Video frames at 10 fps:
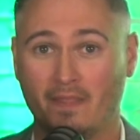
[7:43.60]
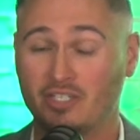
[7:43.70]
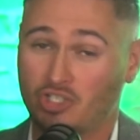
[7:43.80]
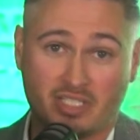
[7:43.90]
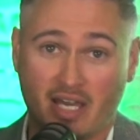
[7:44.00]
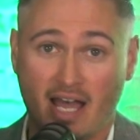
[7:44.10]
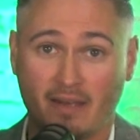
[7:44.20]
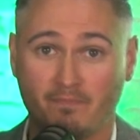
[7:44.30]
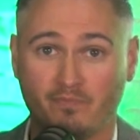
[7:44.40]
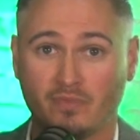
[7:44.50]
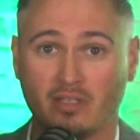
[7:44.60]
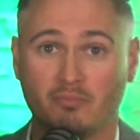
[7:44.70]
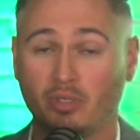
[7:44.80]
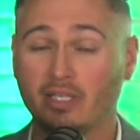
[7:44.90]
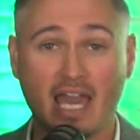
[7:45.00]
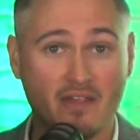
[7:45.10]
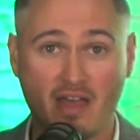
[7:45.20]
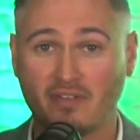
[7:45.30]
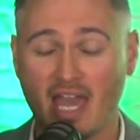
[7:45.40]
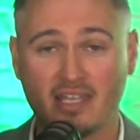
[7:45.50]
It's just not. Pulling out of
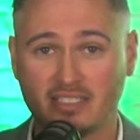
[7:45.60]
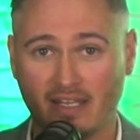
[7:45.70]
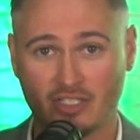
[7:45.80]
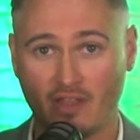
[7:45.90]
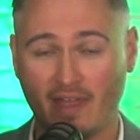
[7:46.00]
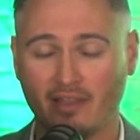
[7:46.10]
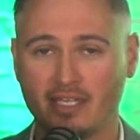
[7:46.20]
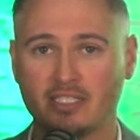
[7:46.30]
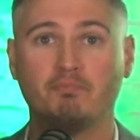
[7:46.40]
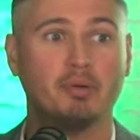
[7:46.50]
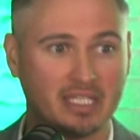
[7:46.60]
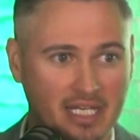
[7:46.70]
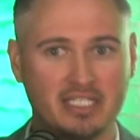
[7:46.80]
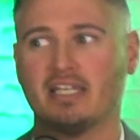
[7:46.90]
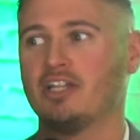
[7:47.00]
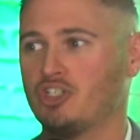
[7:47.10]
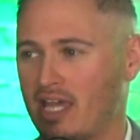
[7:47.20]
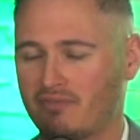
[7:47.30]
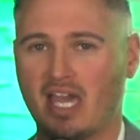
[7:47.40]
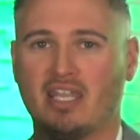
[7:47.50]
Afghanistan is on that list, but then he
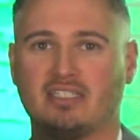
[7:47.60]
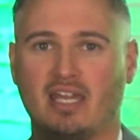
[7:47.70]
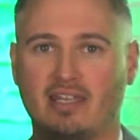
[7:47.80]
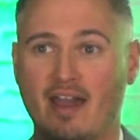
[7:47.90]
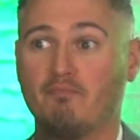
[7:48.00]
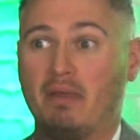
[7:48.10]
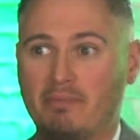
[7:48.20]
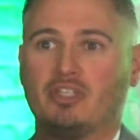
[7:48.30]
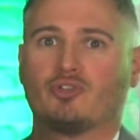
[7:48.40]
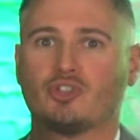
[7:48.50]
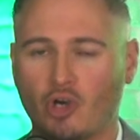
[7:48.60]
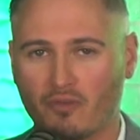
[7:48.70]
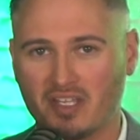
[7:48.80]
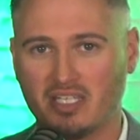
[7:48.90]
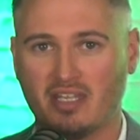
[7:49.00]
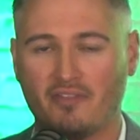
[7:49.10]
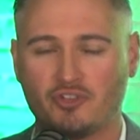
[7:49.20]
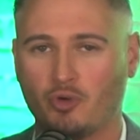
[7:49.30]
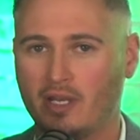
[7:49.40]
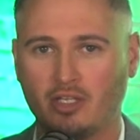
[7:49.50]
sanctioned Afghanistan, and now babies are starving to death,
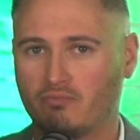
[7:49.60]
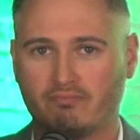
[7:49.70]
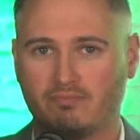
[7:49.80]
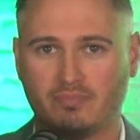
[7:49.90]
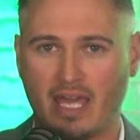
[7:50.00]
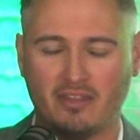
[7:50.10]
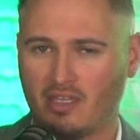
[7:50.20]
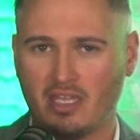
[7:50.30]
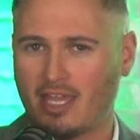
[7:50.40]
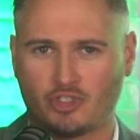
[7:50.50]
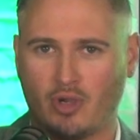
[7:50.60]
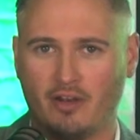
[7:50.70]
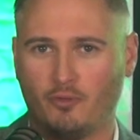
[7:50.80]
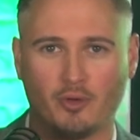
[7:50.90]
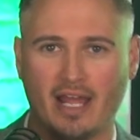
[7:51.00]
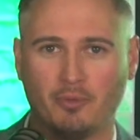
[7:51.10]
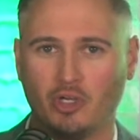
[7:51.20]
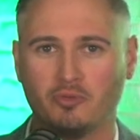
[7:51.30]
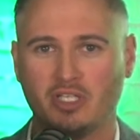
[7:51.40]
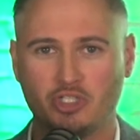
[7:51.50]
so any anything he gets credit for, now
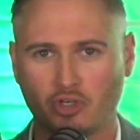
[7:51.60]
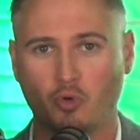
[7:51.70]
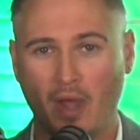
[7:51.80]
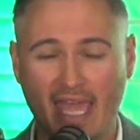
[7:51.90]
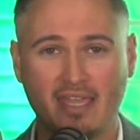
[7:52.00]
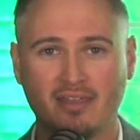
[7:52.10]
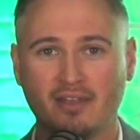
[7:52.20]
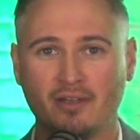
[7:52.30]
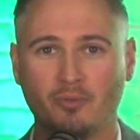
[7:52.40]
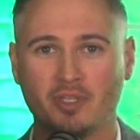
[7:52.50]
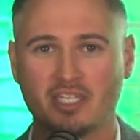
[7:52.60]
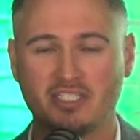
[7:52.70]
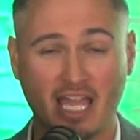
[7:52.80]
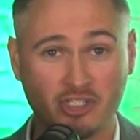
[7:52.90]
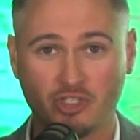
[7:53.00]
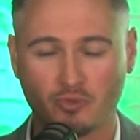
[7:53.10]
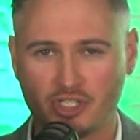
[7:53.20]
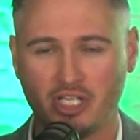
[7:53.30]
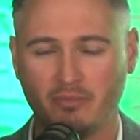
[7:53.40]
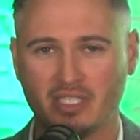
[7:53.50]
he, he took away with a sanctions
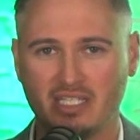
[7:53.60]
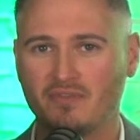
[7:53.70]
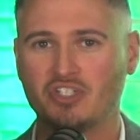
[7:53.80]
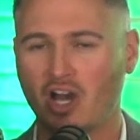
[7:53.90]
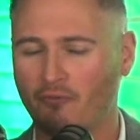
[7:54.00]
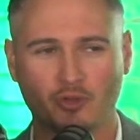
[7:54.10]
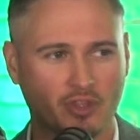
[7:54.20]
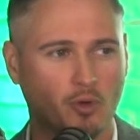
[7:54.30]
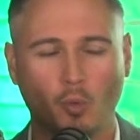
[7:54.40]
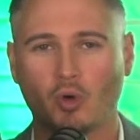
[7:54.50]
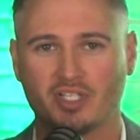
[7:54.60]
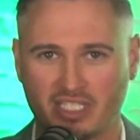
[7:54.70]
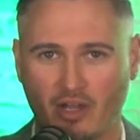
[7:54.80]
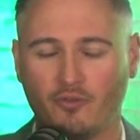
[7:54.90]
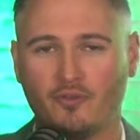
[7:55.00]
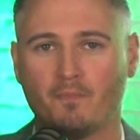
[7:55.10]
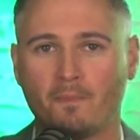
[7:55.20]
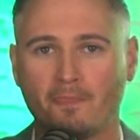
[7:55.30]
regime that's even tougher than the war itself.